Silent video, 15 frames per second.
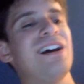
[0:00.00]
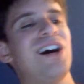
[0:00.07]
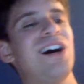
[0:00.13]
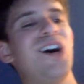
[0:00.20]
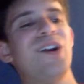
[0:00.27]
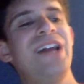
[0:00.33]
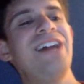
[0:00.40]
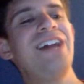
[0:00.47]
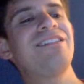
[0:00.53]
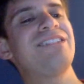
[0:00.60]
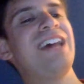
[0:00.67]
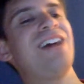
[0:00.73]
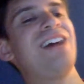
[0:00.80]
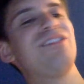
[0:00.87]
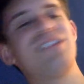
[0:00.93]
"Oh, that
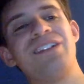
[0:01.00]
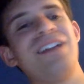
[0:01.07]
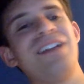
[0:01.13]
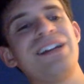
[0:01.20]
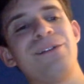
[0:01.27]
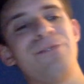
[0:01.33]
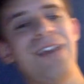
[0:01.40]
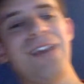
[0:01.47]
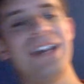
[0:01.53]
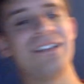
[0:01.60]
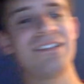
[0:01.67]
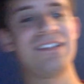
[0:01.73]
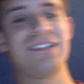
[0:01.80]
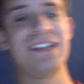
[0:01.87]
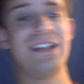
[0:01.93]
sounds like a
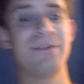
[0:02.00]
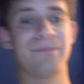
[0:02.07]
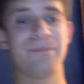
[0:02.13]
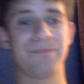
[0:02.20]
fantasy."